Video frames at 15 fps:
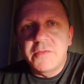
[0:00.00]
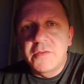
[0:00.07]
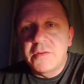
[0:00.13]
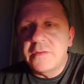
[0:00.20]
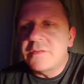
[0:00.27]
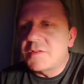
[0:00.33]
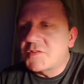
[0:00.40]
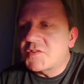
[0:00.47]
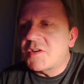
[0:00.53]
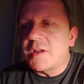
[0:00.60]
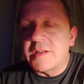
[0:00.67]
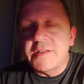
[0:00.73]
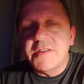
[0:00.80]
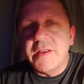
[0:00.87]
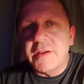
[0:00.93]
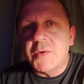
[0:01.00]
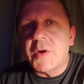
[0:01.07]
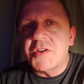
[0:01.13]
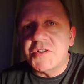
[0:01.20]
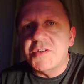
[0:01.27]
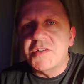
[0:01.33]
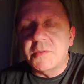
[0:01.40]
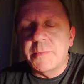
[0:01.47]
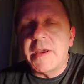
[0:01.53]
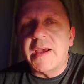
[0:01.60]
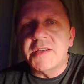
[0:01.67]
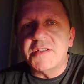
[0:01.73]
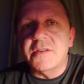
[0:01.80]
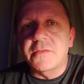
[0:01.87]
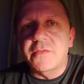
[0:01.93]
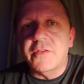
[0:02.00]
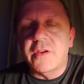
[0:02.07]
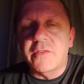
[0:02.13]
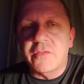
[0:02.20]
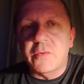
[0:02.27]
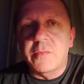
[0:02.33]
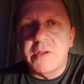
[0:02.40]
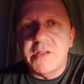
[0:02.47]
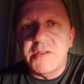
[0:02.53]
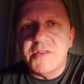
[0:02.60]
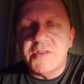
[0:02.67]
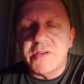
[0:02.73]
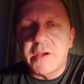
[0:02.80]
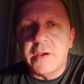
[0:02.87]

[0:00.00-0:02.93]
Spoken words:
There's certainly questions to be asked if somebody's